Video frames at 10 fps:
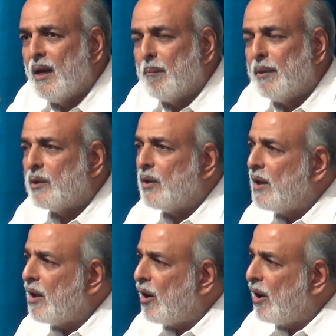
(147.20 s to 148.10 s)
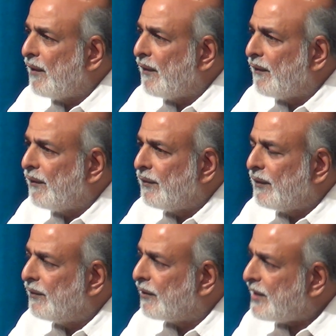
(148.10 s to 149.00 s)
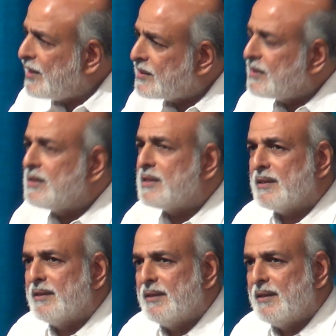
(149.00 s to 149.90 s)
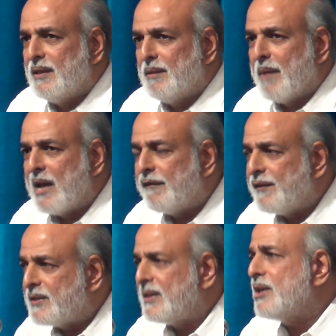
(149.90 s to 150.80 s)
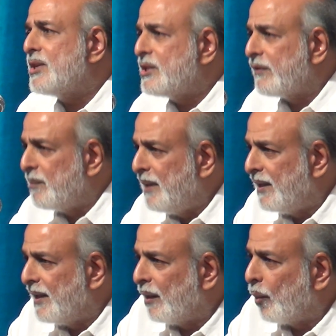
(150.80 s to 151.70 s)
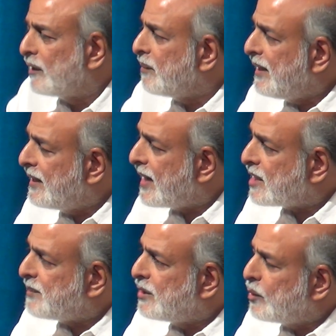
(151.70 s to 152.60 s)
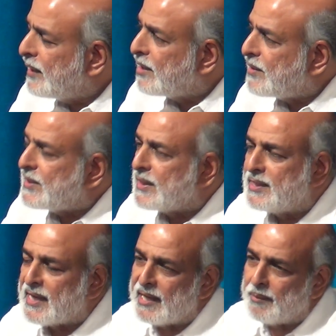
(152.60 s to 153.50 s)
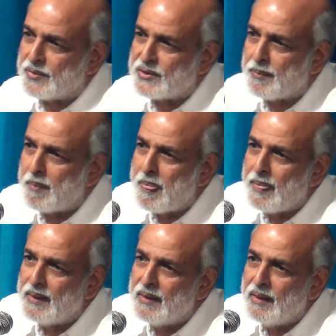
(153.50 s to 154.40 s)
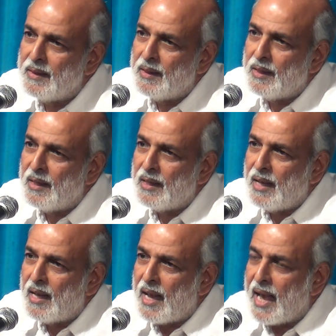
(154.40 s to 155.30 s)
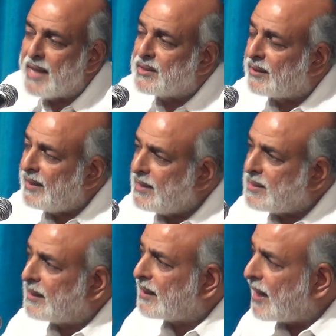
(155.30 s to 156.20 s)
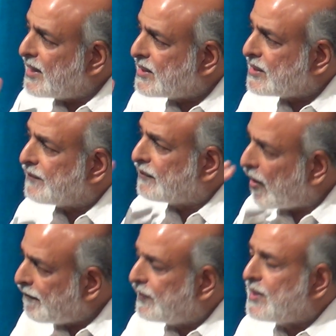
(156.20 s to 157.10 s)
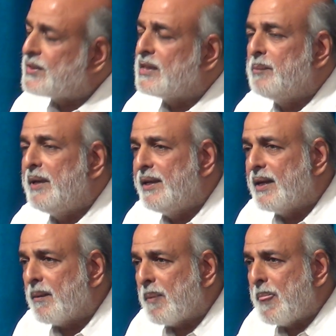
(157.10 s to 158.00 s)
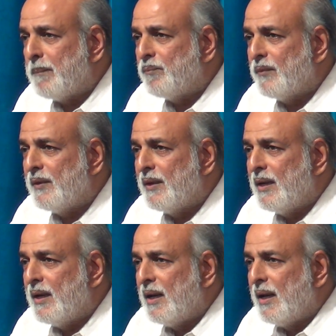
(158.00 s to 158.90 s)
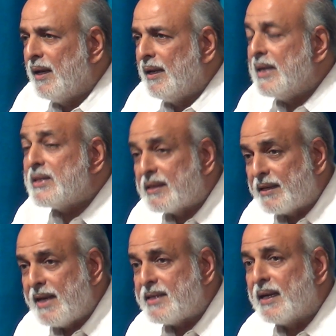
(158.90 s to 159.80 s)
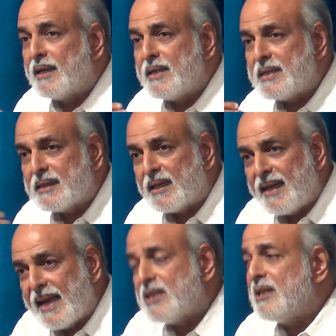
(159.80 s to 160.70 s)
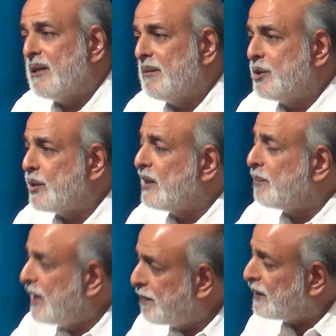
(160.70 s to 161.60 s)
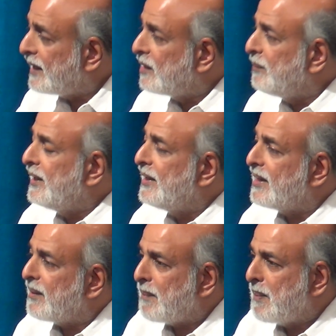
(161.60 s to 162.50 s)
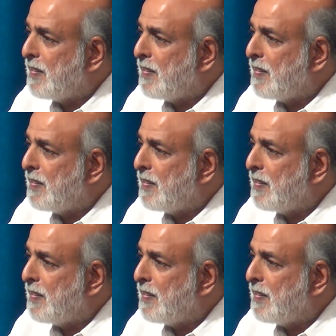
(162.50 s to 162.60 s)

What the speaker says: But the recent manifestations of the media, what the media has been doing in recent times, has created a crisis of confidence in the media, is creating a disconnect between the people and the media,